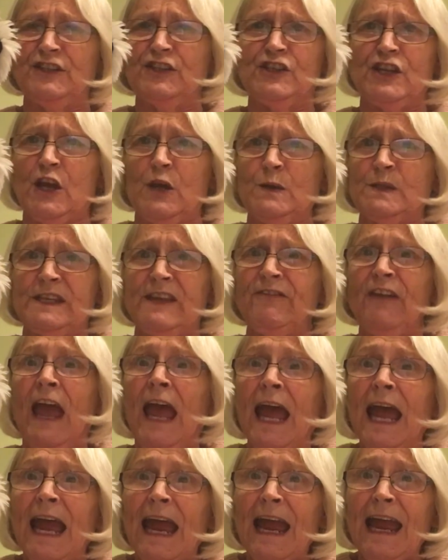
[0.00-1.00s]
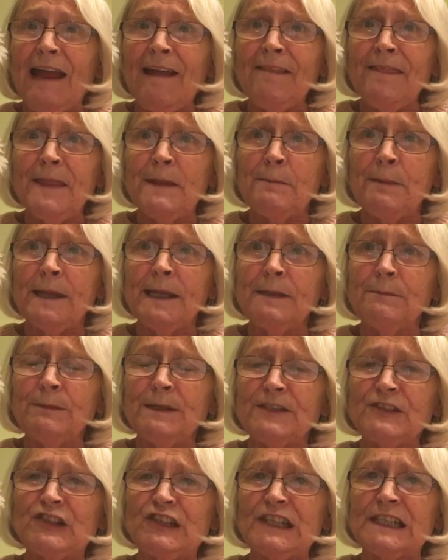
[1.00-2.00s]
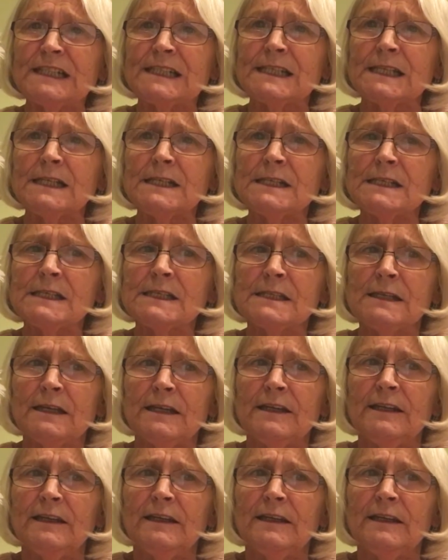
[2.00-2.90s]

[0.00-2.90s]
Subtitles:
and Joseph and the baby Jesus.